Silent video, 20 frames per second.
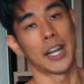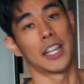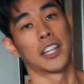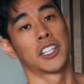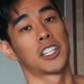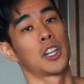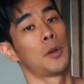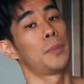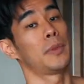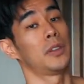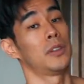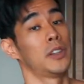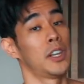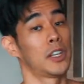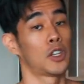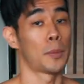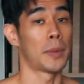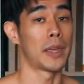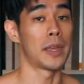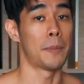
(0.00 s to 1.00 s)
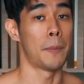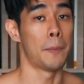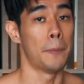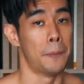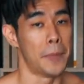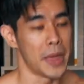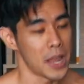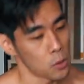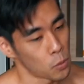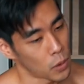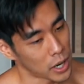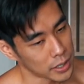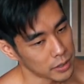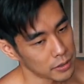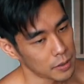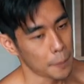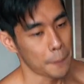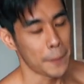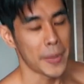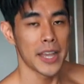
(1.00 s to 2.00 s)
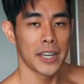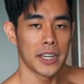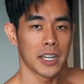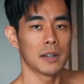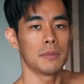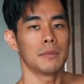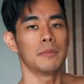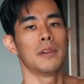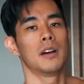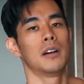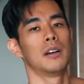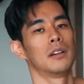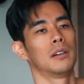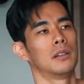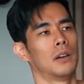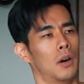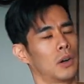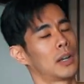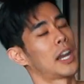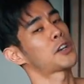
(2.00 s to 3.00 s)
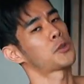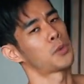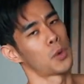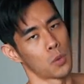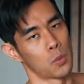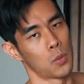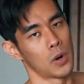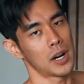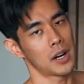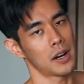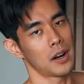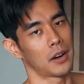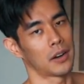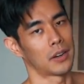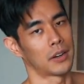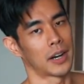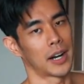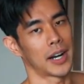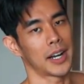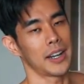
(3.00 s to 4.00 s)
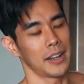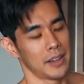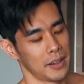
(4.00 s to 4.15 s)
It doesn't need to be big one, medium or large will work, right?